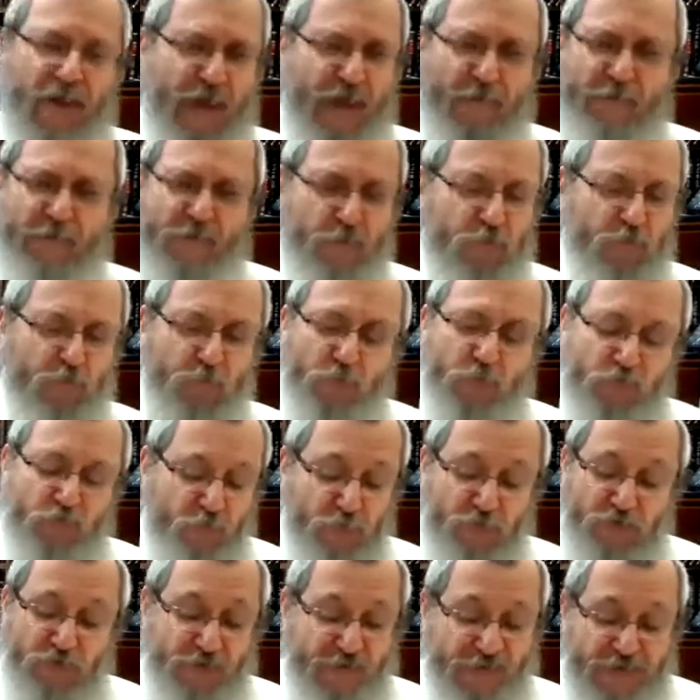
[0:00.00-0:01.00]
I
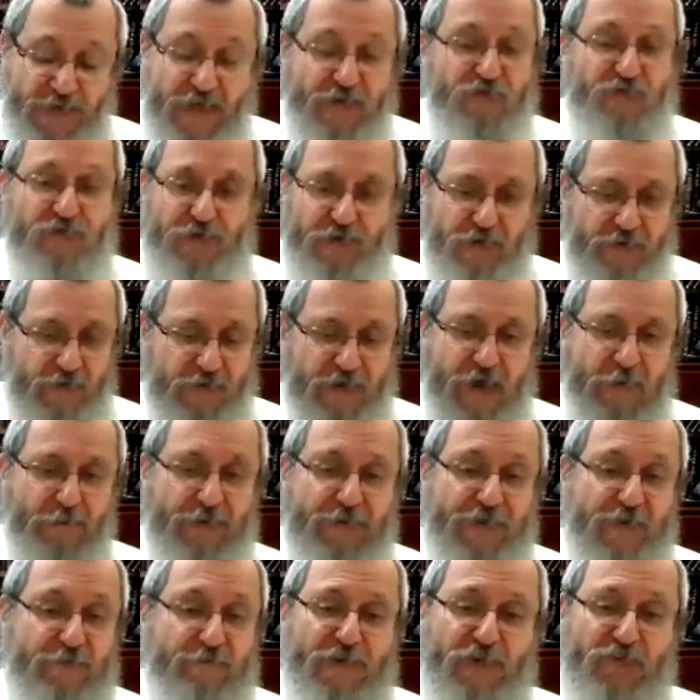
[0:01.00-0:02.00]
mean, we just touched on it tonight,
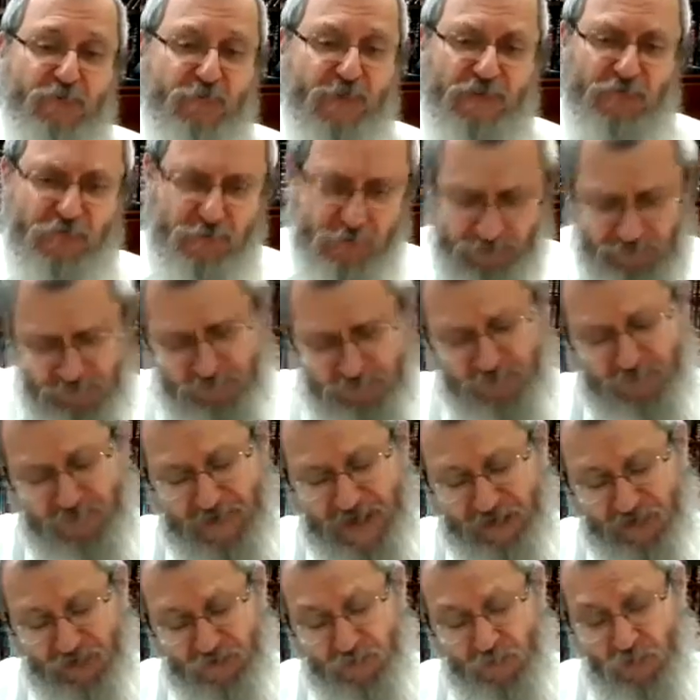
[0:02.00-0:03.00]
but there's much, much,
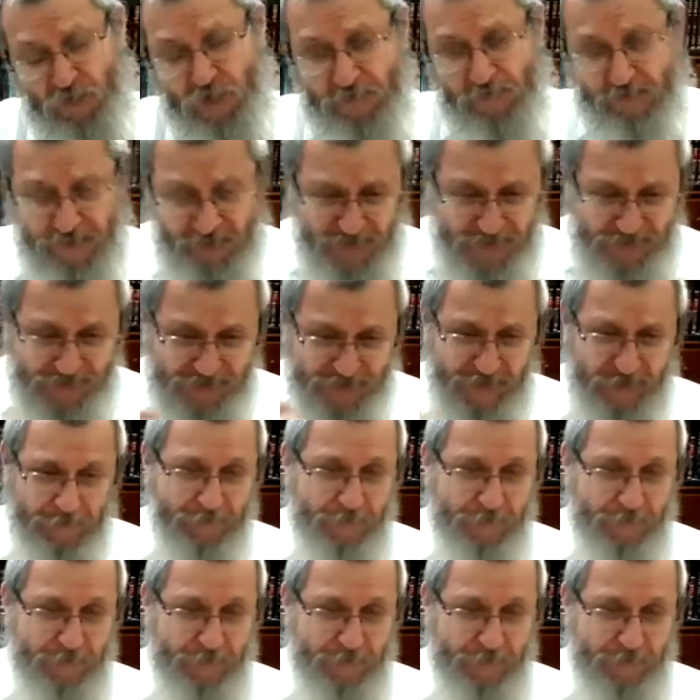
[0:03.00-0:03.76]
much more. I mean, there's